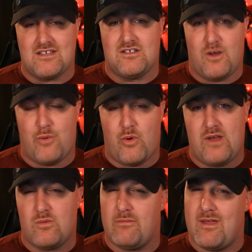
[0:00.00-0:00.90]
to a
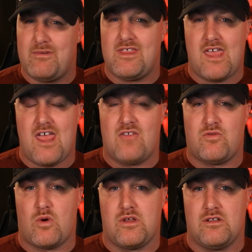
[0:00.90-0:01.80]
point where maybe they can
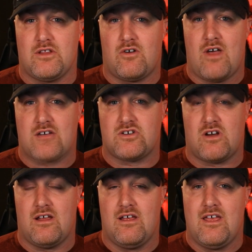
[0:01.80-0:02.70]
throw you a little
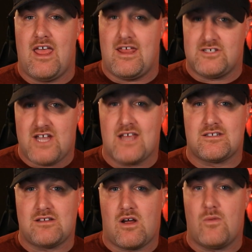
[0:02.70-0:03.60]
extra, and
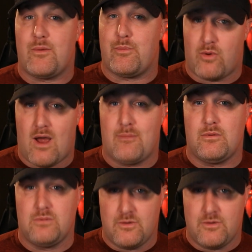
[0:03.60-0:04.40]
chances are they probably